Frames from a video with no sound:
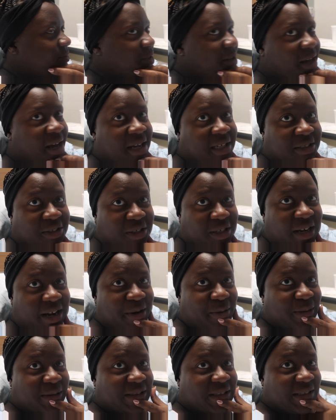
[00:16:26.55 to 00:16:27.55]
yesterday
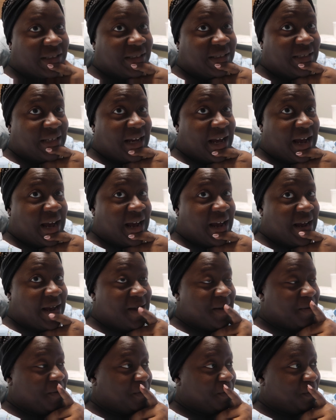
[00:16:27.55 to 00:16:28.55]
was a
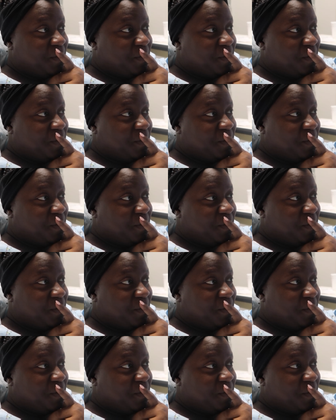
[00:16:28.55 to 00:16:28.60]
day,